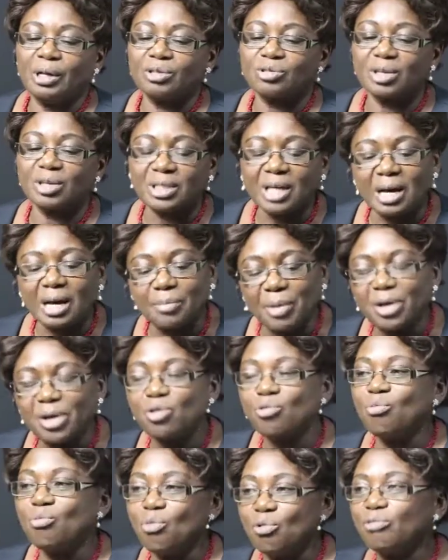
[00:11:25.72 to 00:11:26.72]
So it can make
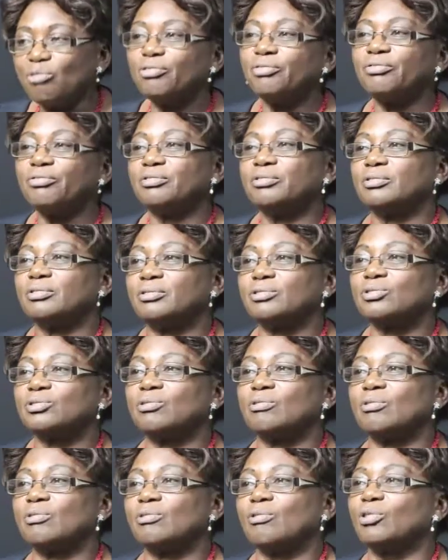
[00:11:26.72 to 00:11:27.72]
you move
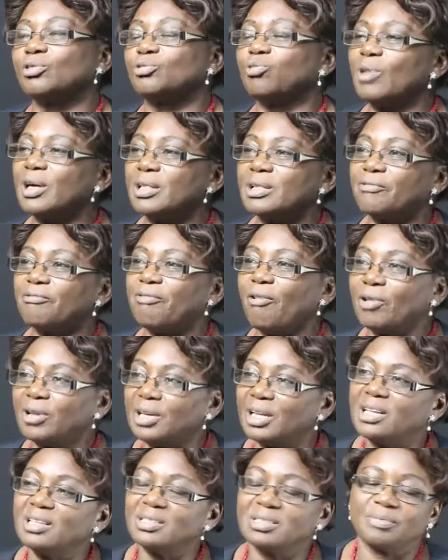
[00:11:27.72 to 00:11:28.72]
to go to where the
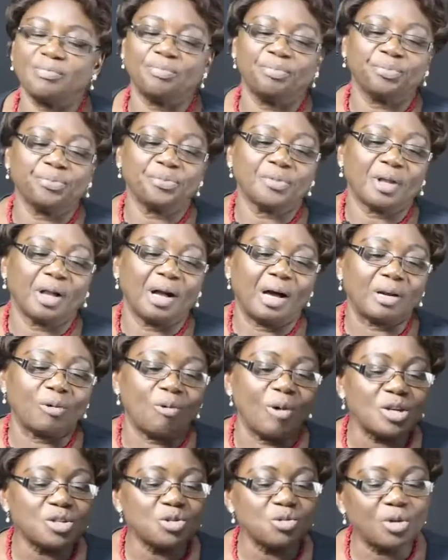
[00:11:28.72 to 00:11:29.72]
phone is. And
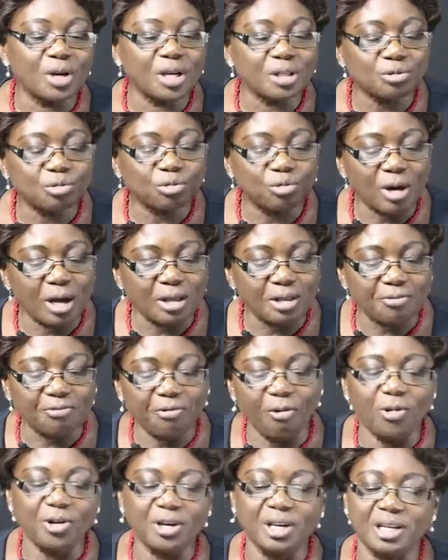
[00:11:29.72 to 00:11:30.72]
once you get to where the
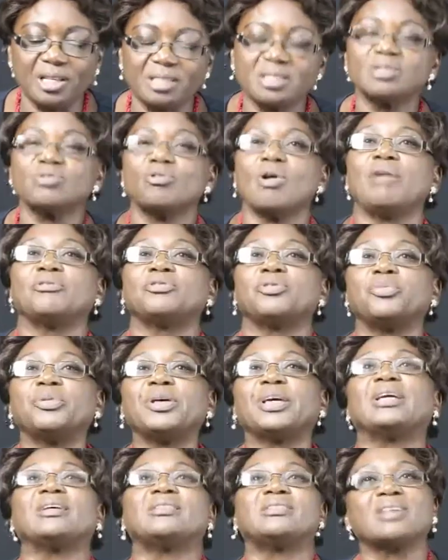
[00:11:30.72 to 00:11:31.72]
phone is, you have to
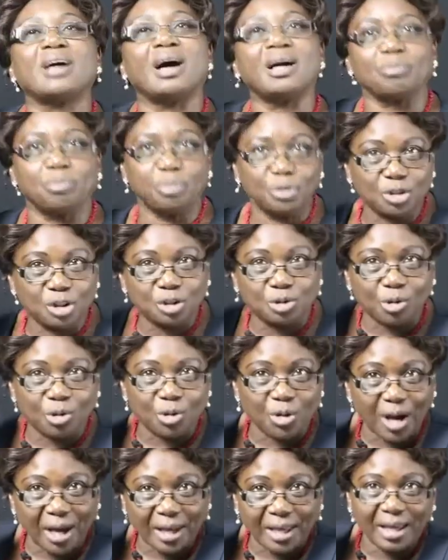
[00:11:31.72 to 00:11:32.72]
pick it and put it
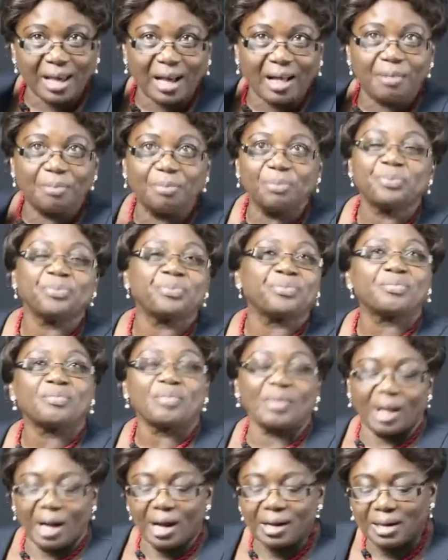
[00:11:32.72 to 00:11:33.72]
on your ear
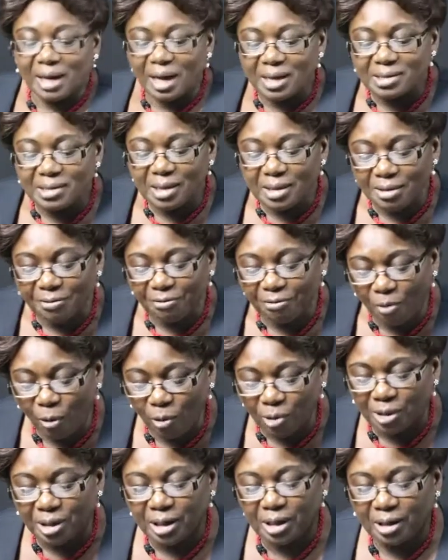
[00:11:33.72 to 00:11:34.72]
and answer the
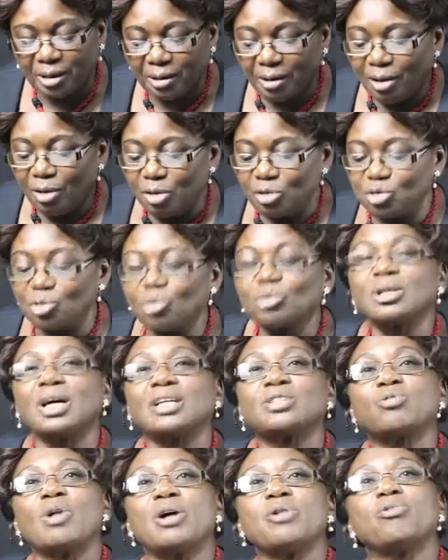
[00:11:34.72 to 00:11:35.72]
phone. So
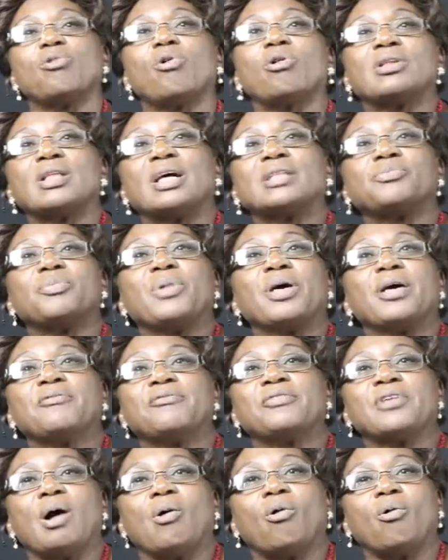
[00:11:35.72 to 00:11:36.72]
that's why we call that
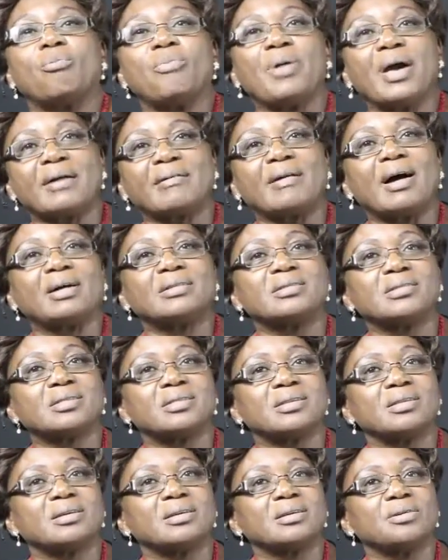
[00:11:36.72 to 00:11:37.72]
behavior
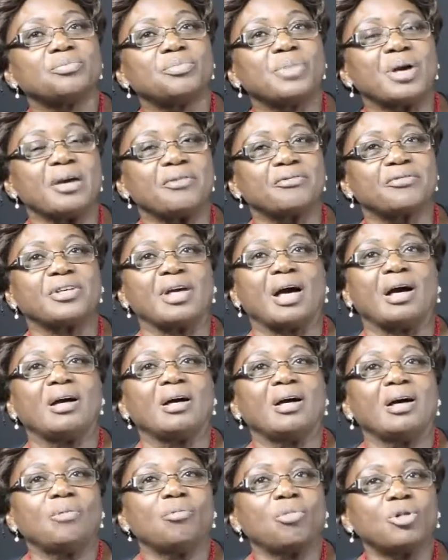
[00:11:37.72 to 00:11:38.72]
operant behavior.
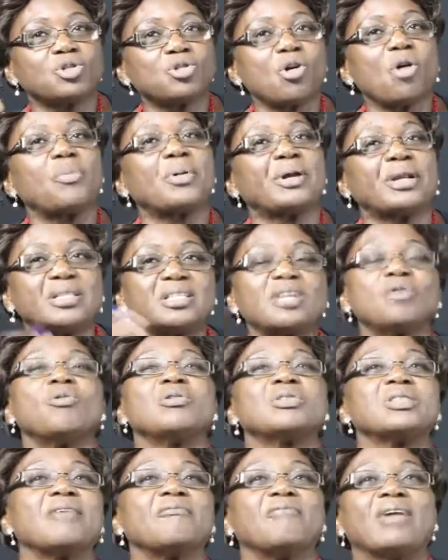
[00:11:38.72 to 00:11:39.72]
Because you're operating
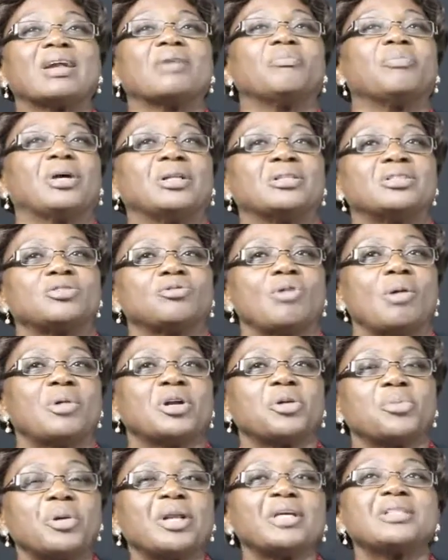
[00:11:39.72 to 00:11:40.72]
on the environment. You are
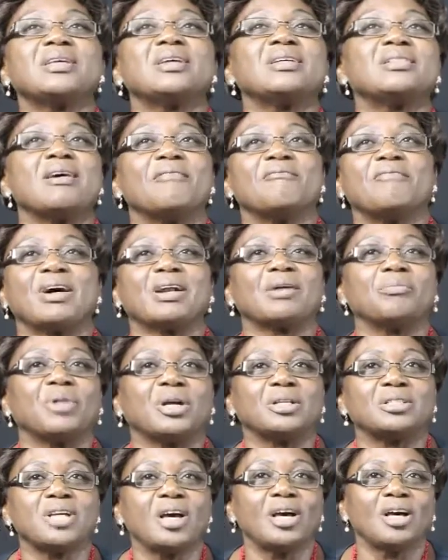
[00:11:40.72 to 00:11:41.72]
manipulating the
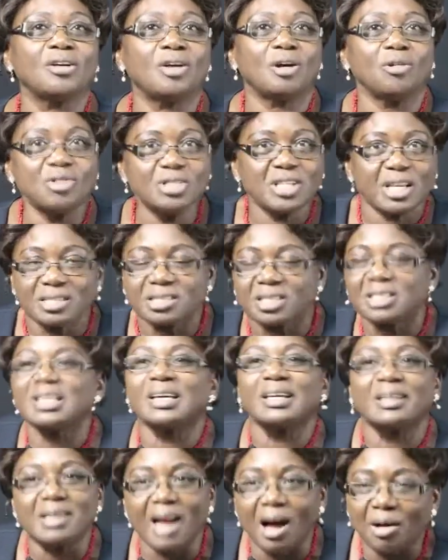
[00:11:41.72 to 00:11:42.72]
environment. You're not just
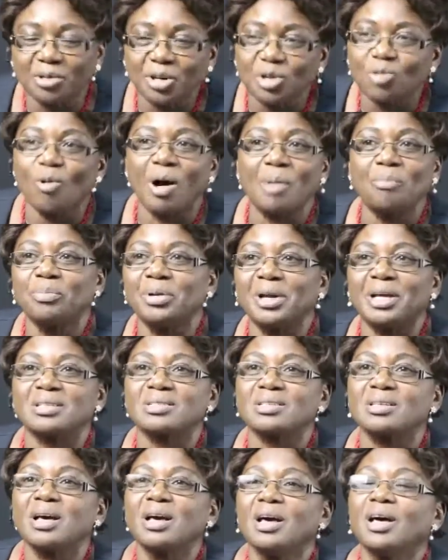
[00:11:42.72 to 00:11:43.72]
sitting down in one
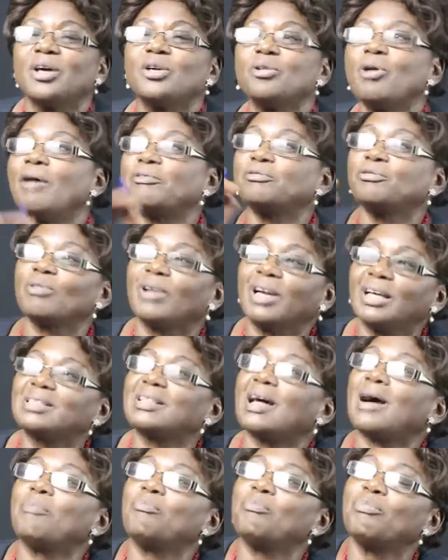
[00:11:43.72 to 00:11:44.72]
place. You have to get
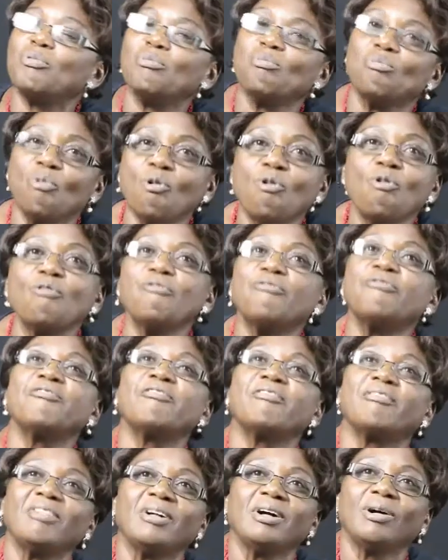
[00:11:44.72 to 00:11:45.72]
up, move,
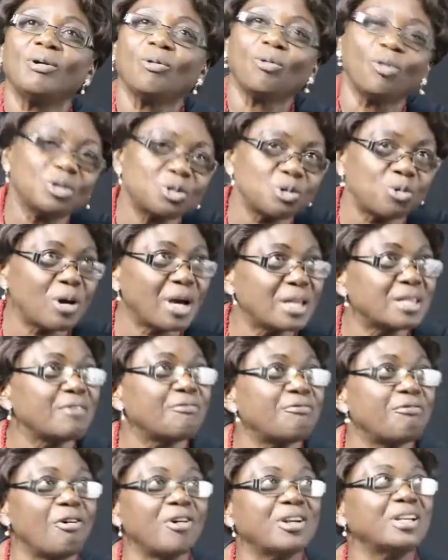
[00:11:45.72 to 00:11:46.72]
go to where the
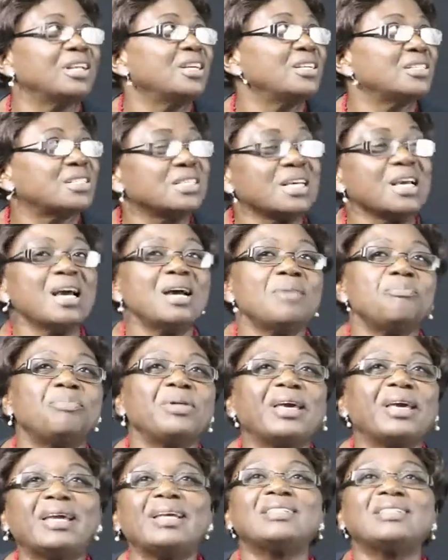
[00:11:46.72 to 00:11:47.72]
phone is,
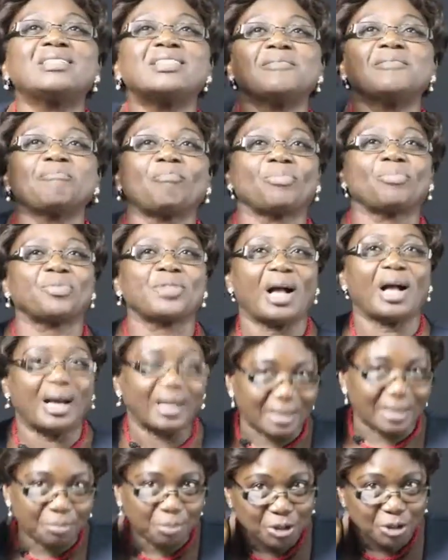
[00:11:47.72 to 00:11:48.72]
pick it,
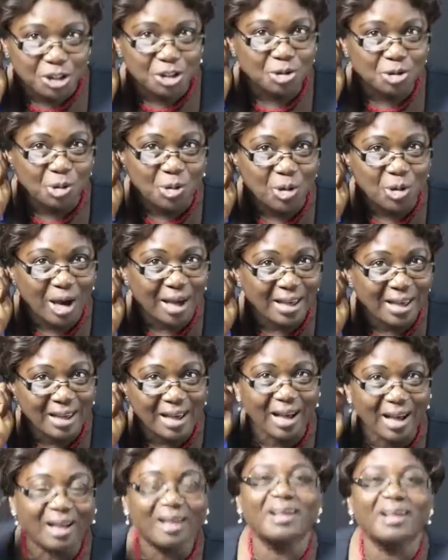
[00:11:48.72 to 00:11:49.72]
and put it on your
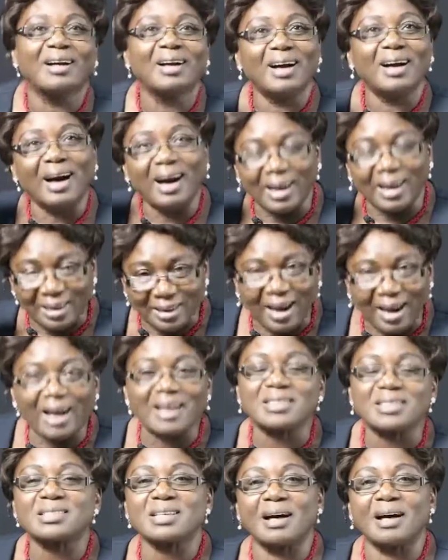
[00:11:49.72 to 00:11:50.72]
ear and
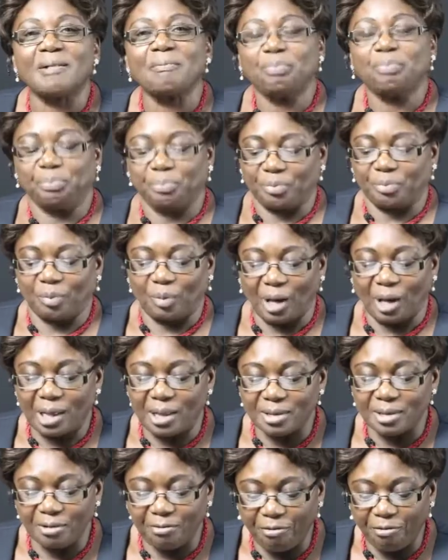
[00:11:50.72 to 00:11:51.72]
answer
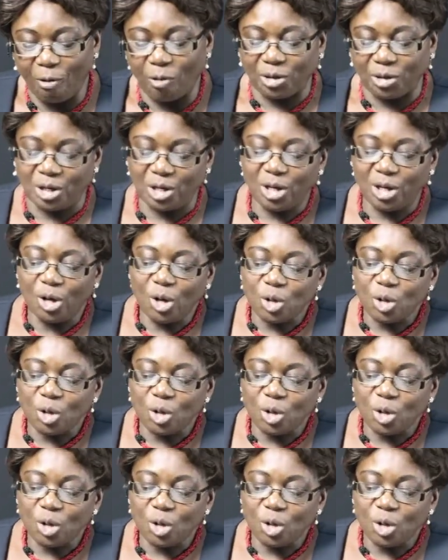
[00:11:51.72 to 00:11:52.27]
the phone.